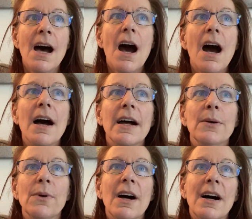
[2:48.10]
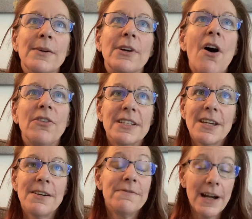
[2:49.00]
I called it
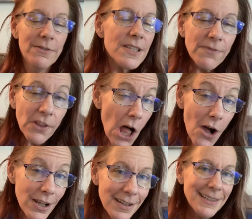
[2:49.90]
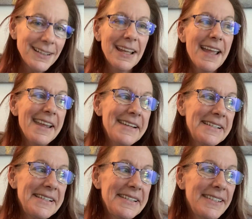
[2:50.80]
a virus vlog,
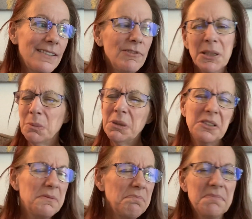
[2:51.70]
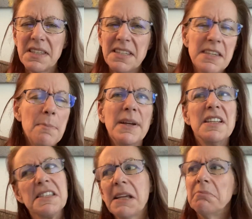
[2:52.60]
and little
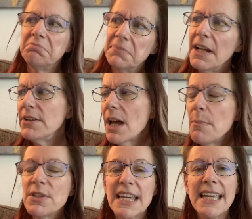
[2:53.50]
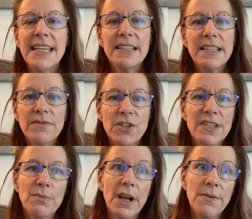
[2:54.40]
snippets like every couple days of
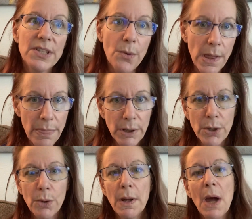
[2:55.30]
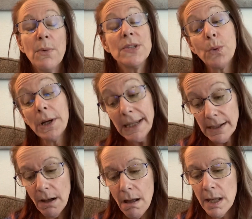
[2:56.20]
just what I was going through, what I was working
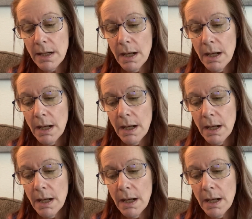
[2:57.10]
on,